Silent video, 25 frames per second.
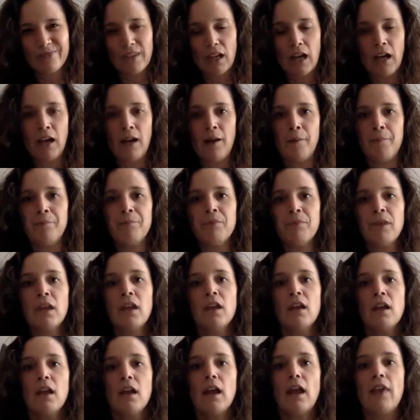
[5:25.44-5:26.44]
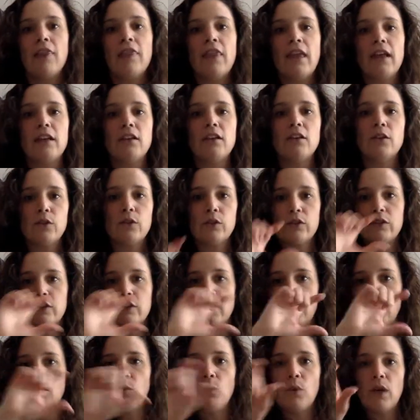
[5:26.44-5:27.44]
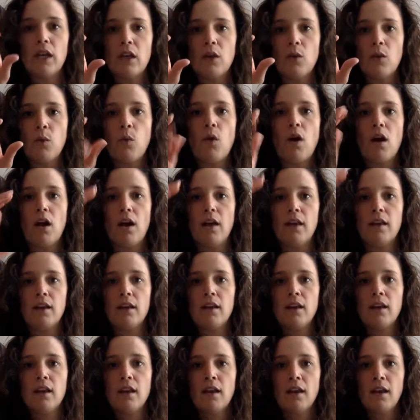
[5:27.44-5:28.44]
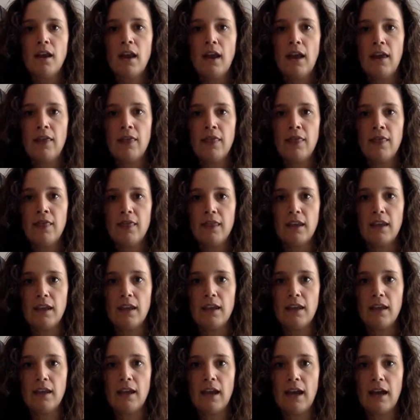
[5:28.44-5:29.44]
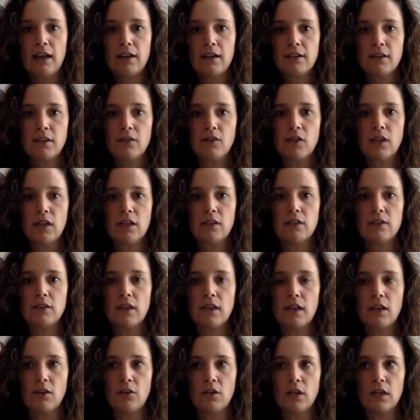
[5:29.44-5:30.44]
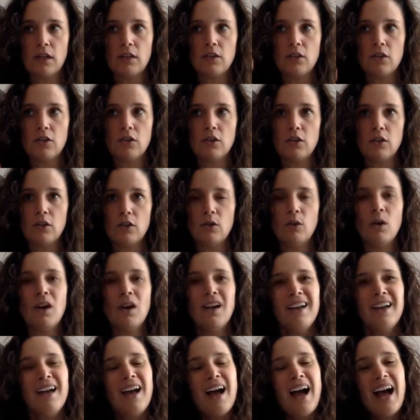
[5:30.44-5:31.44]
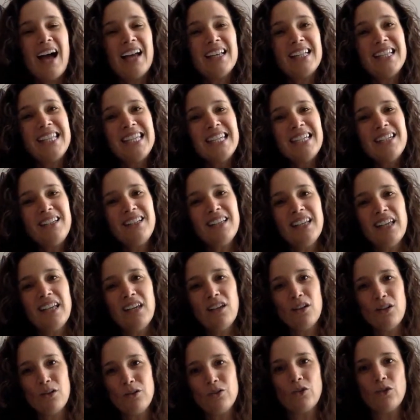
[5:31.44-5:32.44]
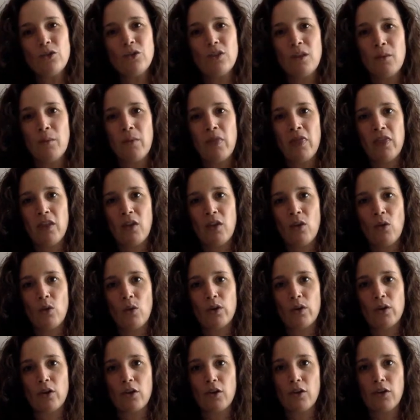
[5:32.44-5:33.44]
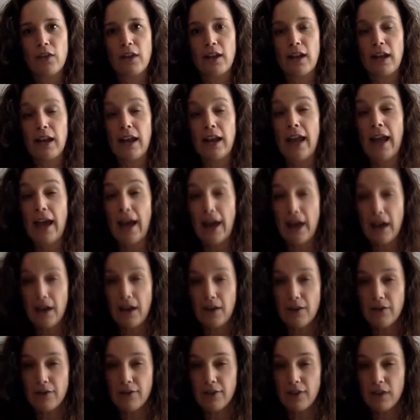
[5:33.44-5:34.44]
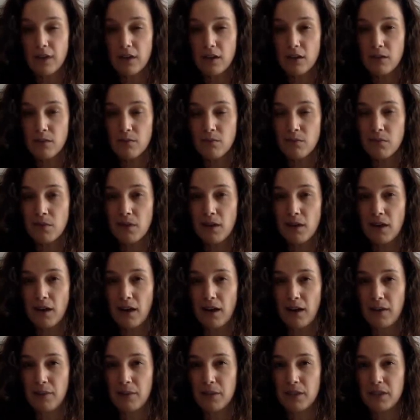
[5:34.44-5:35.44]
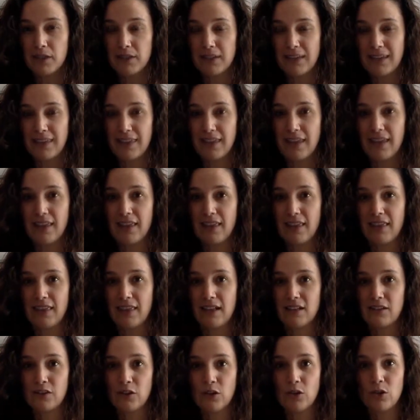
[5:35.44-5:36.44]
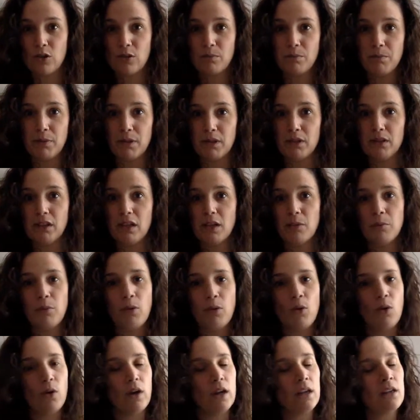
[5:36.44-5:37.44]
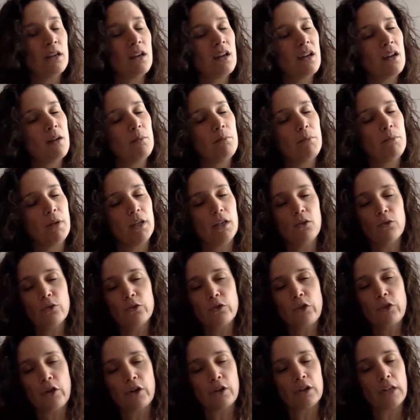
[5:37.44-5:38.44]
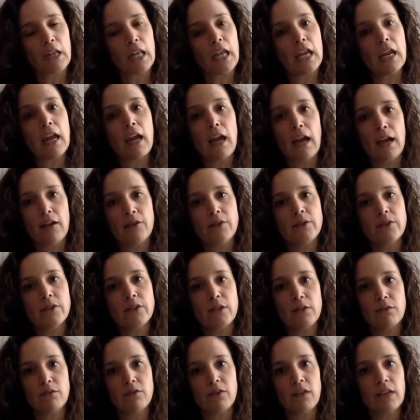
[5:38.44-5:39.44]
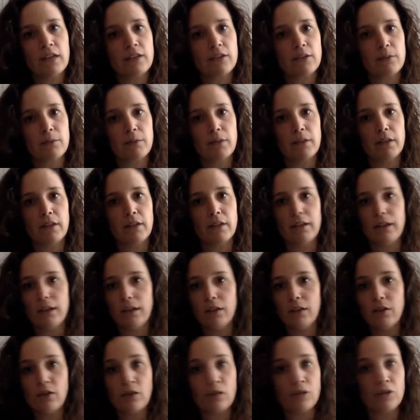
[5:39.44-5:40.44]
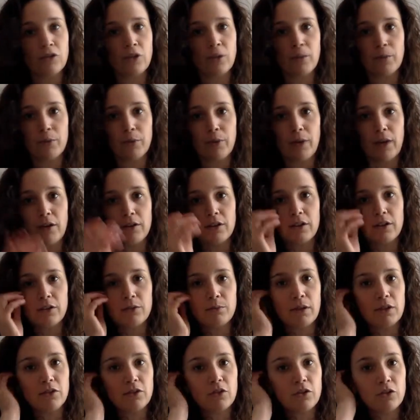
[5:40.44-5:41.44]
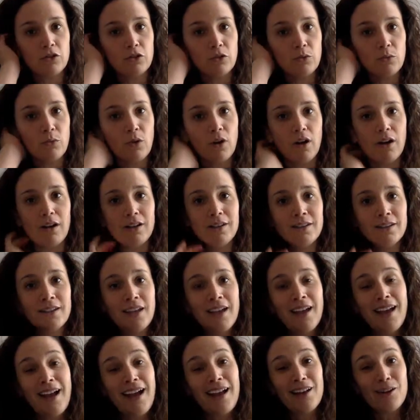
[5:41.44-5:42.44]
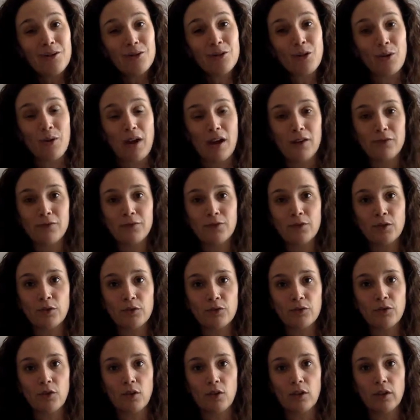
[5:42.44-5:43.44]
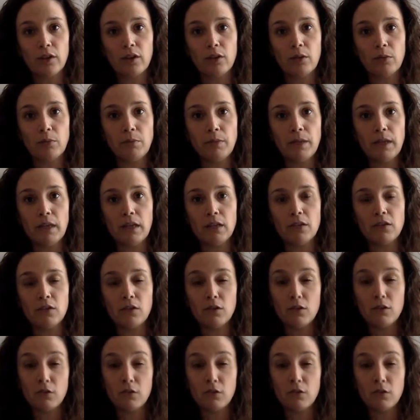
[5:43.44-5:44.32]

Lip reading: And then you'll see week 1 and the activities that you need to do. Ideally, you'll do them in the order that I have them because I think that that's a good building point, but you certainly have some flexibility. You can jump around as much as you want. I don't know how fruitful it'll be to